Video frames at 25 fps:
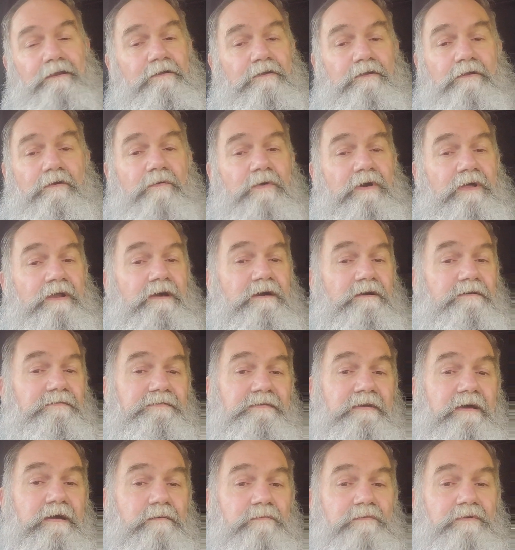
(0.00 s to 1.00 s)
don't know what
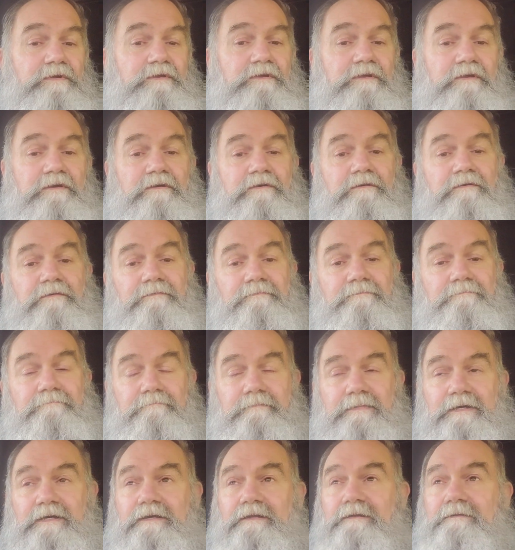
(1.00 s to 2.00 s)
else I would do,
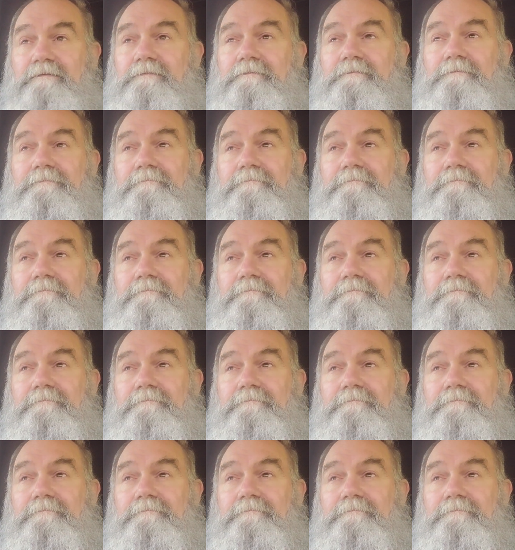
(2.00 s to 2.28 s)
but